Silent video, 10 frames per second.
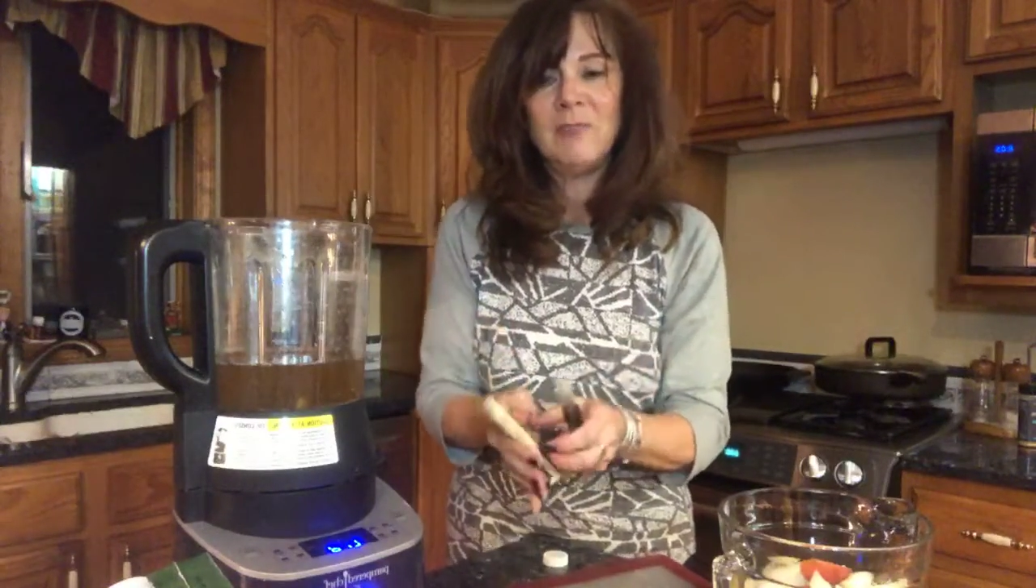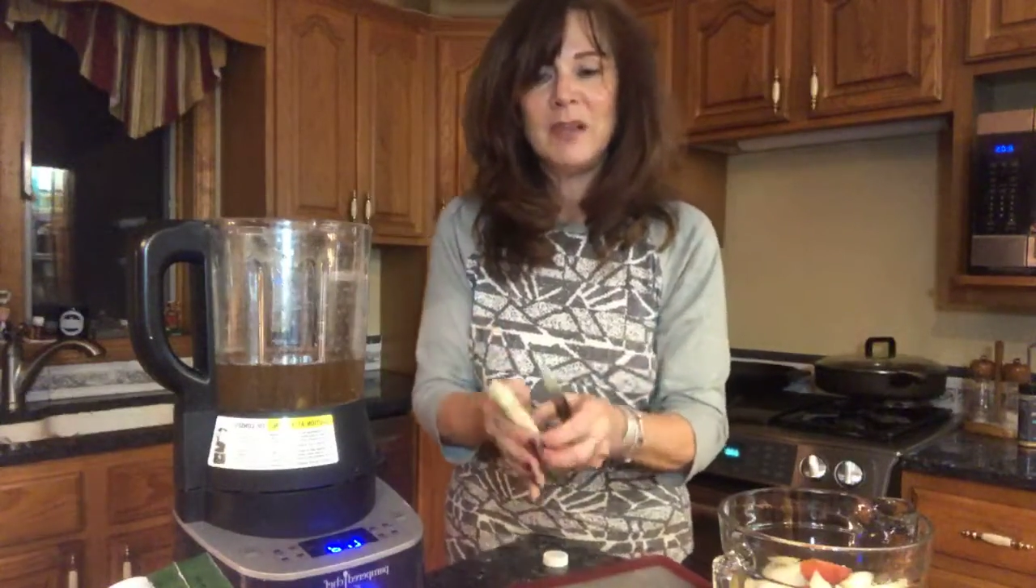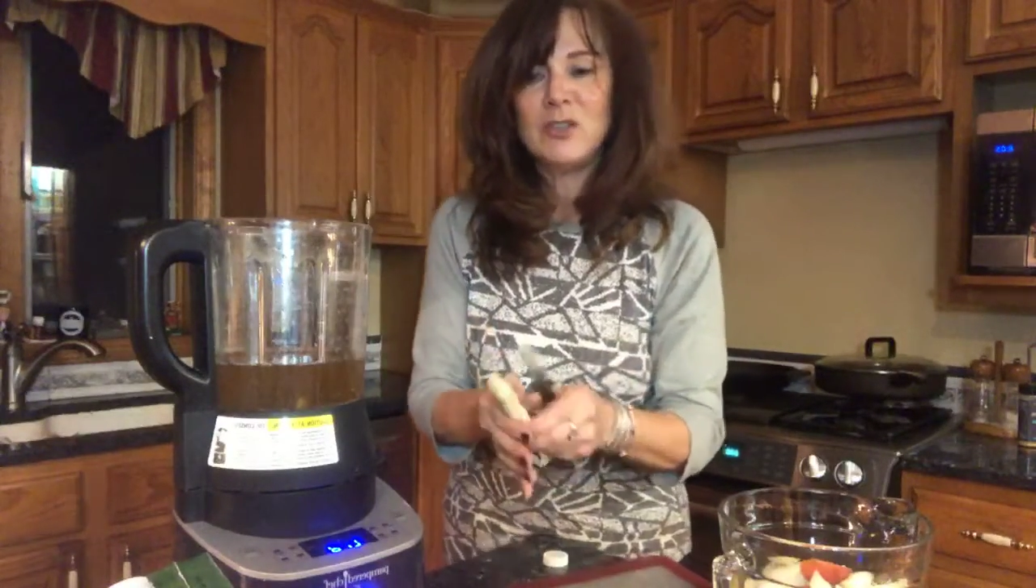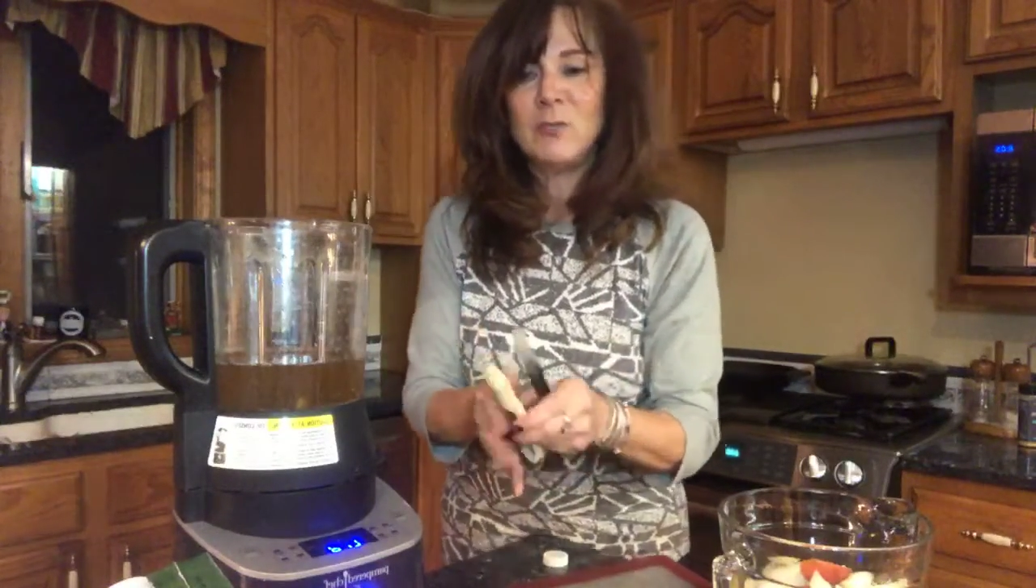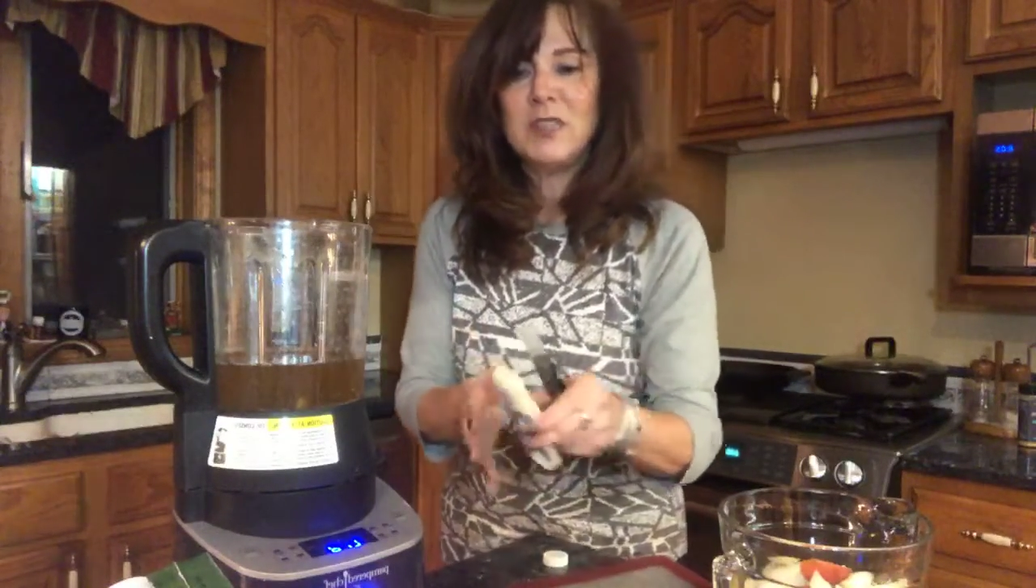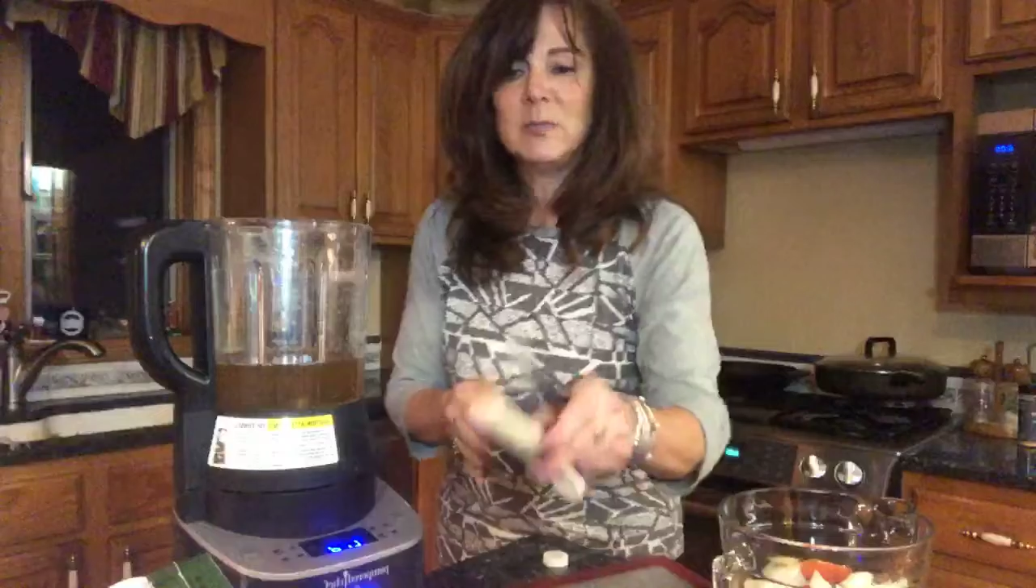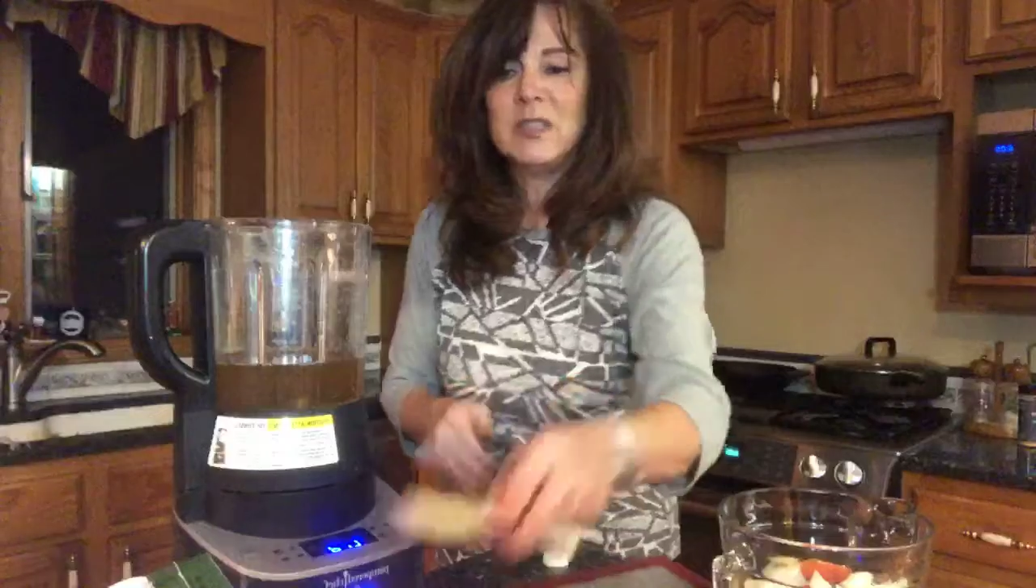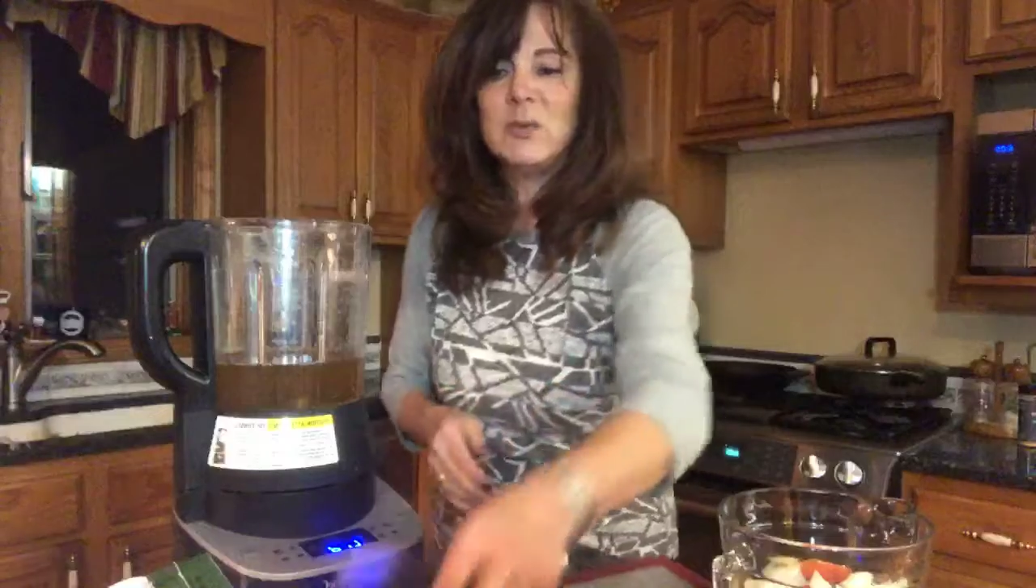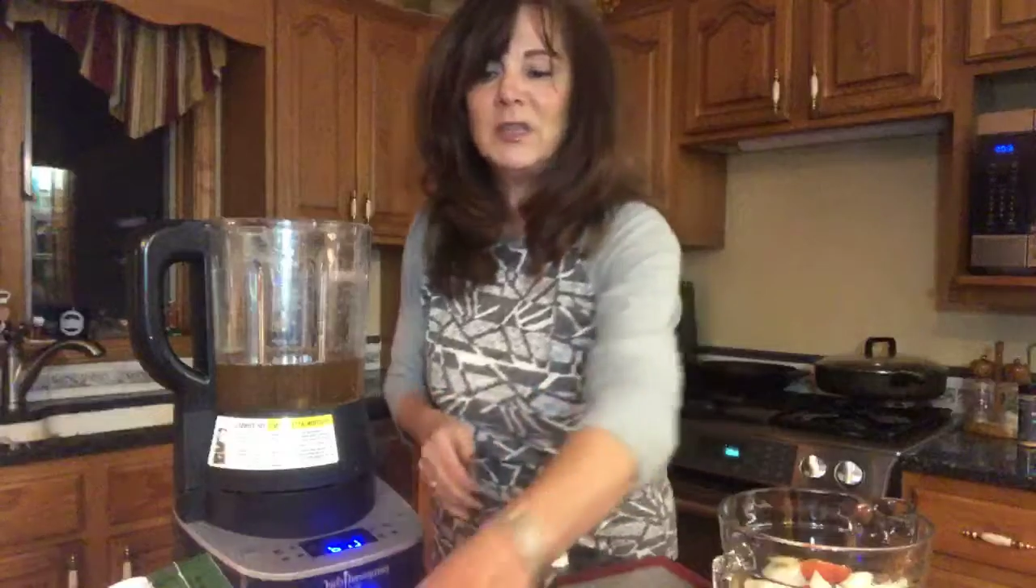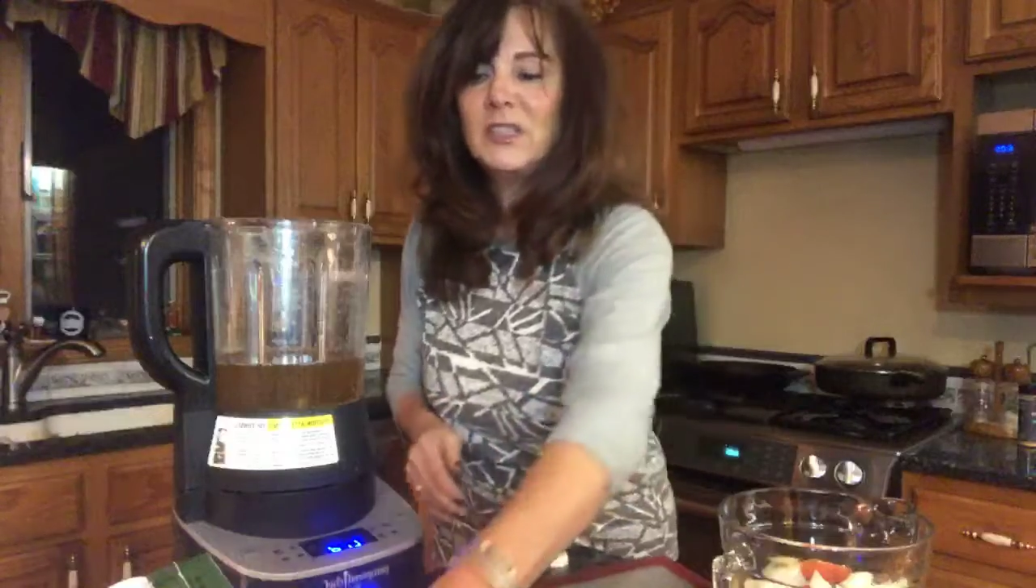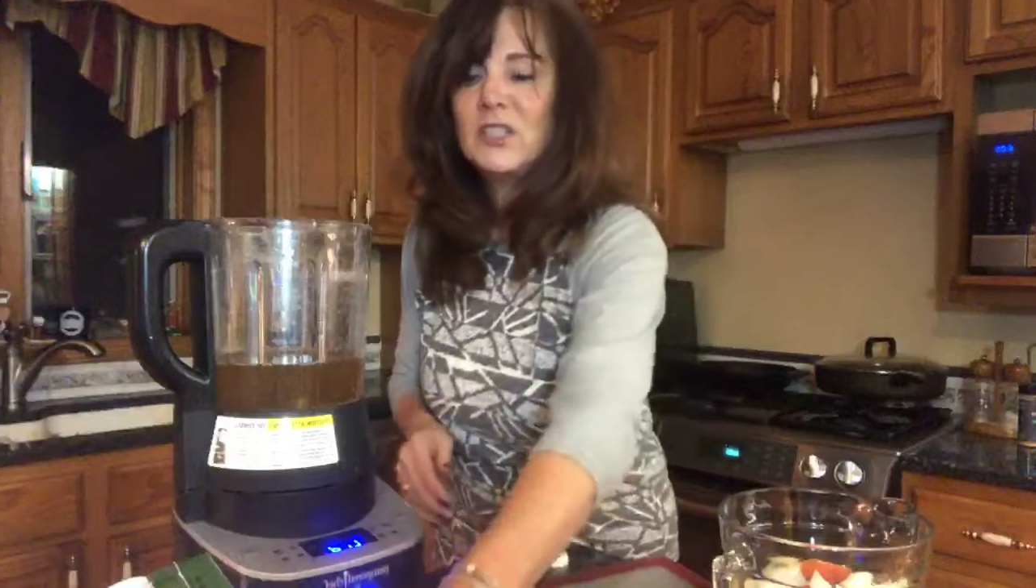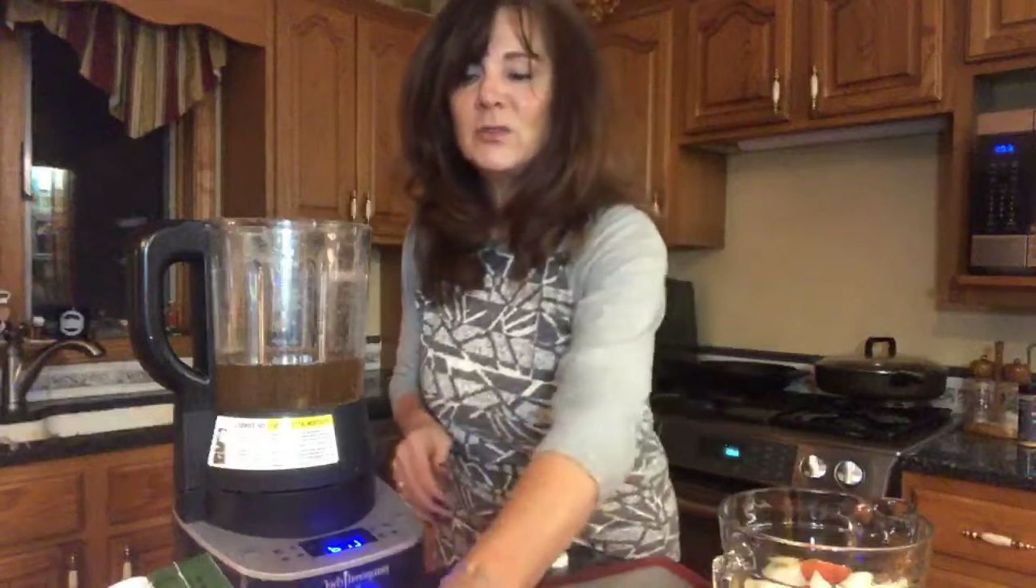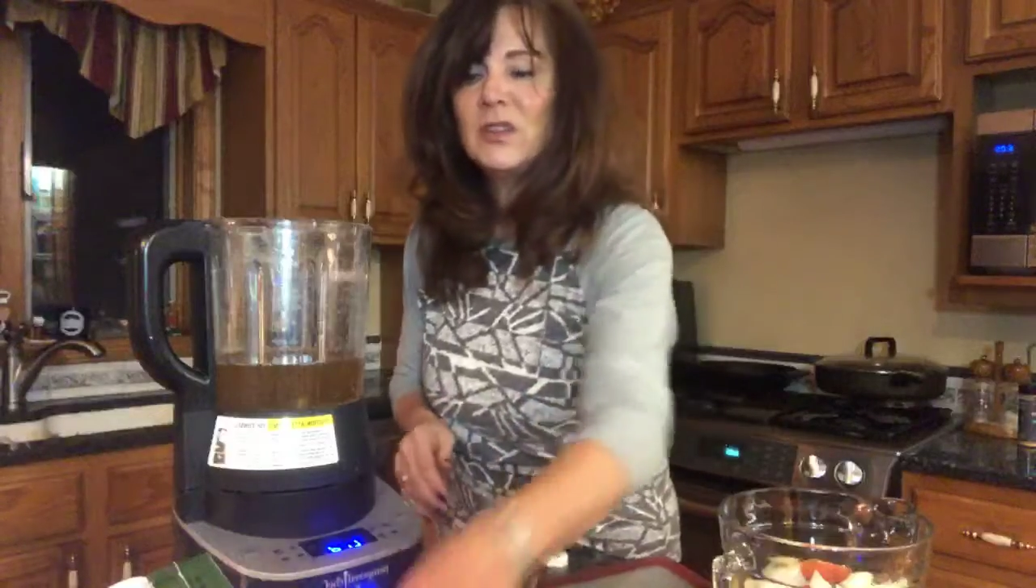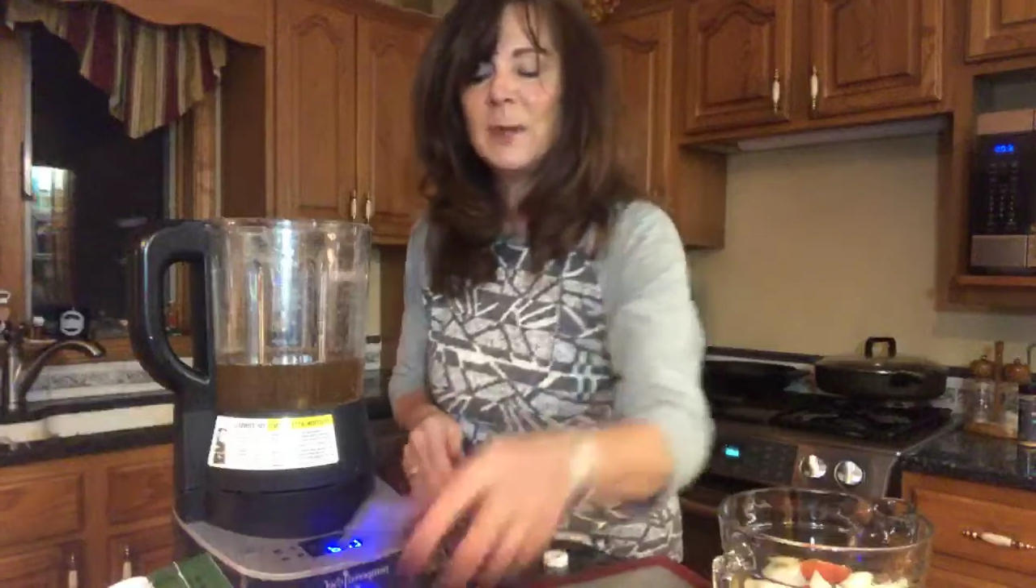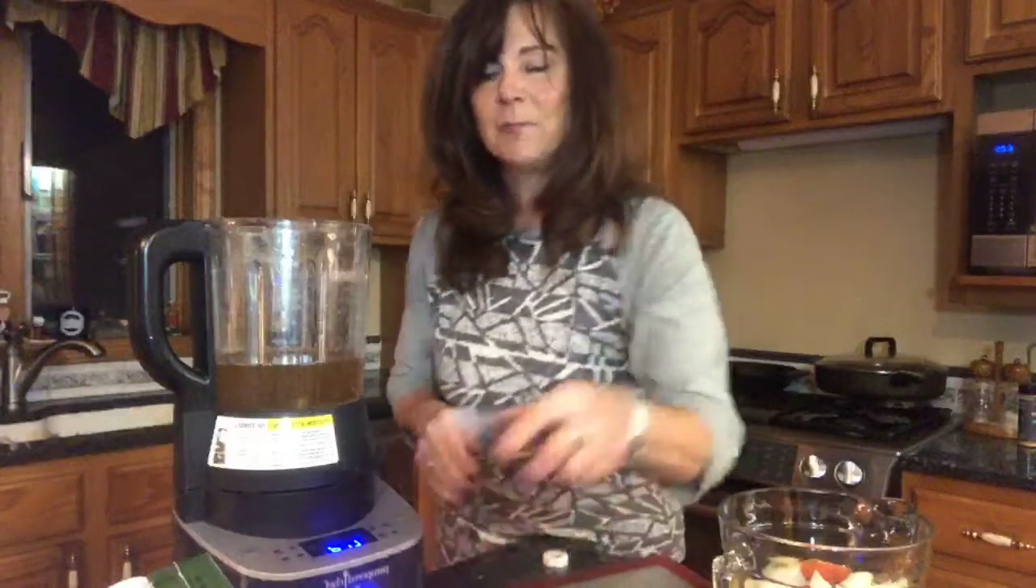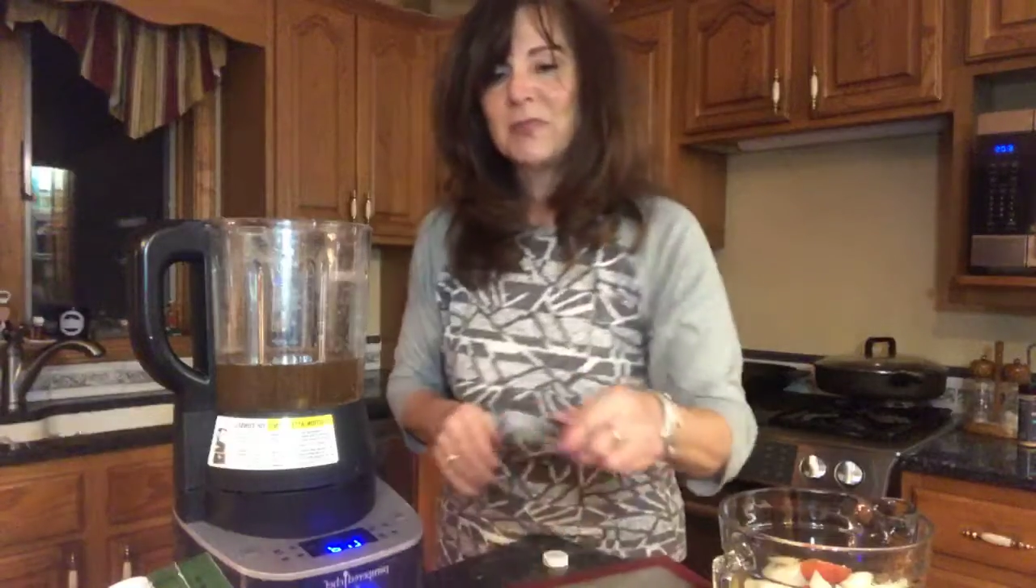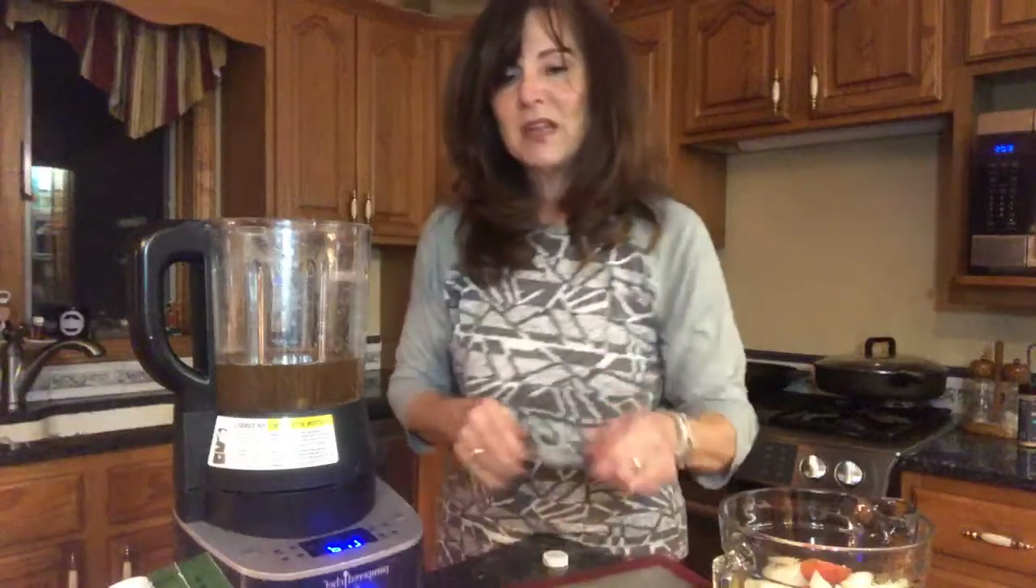measurements between the 2 of them.